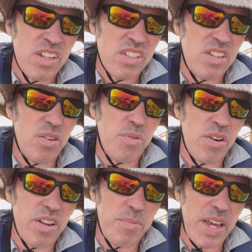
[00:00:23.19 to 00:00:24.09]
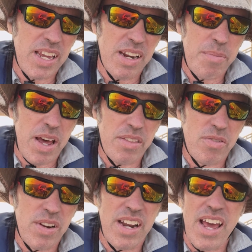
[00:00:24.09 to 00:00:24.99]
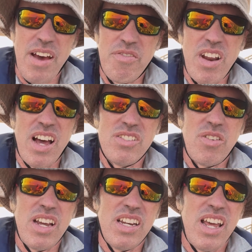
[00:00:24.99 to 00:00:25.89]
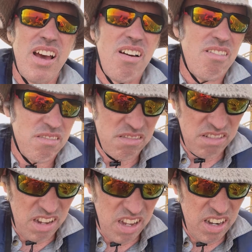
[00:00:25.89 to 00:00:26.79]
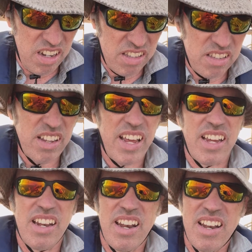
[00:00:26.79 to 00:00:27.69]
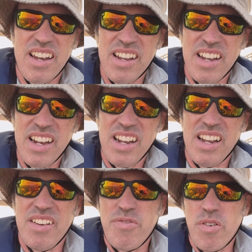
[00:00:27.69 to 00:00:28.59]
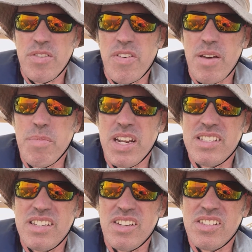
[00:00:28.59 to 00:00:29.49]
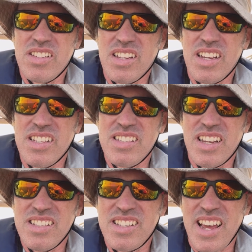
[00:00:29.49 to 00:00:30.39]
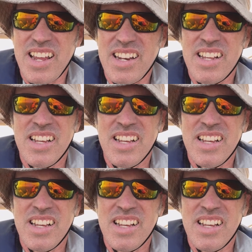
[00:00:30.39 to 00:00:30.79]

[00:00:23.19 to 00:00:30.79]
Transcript: So we're only making about 3.5 knots right now, and it's like a little 45 minutes till sunset.